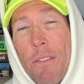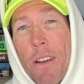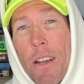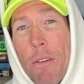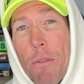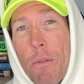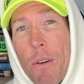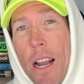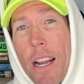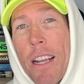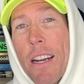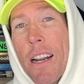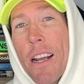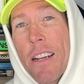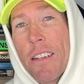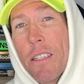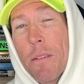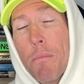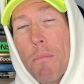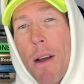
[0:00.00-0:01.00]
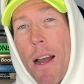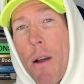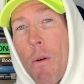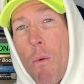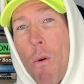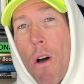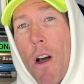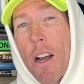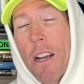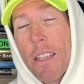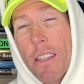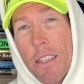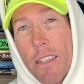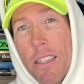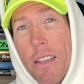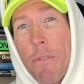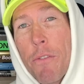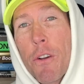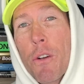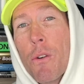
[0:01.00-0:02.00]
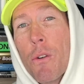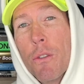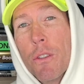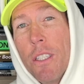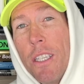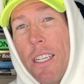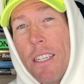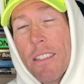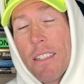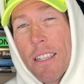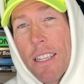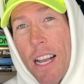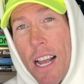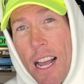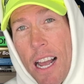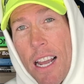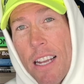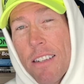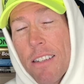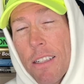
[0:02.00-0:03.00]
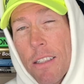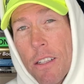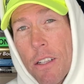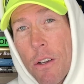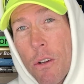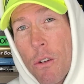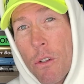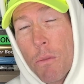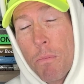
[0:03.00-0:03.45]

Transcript: and recognizing my walk and the difficulties and the highs and lows,